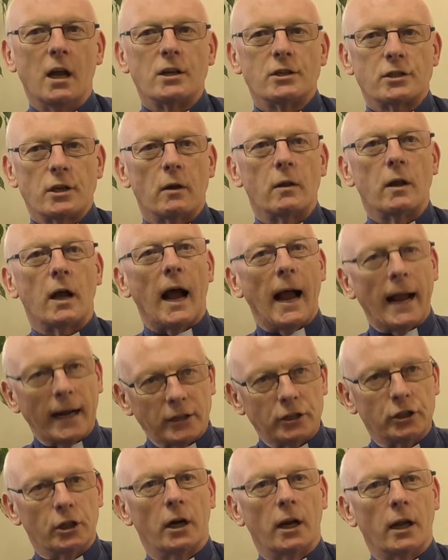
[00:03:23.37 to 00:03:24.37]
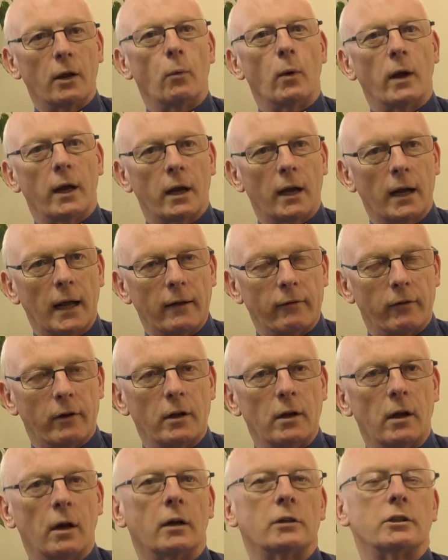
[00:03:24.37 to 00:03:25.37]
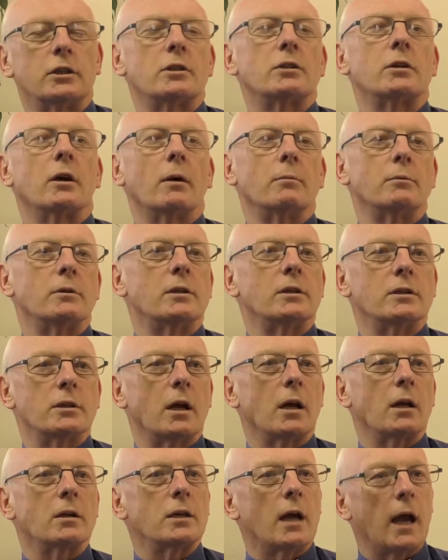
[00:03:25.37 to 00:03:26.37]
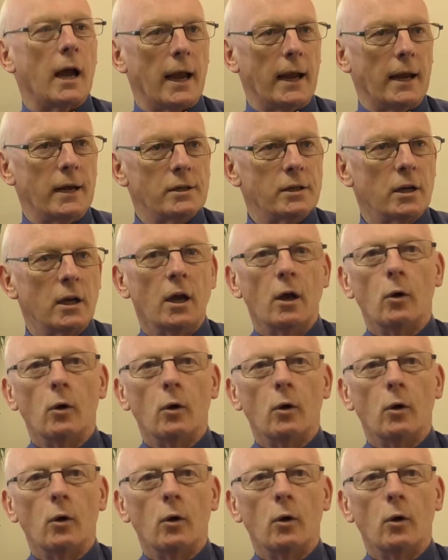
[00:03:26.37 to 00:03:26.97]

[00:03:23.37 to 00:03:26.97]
so that actually we can have a larger time to discuss 8,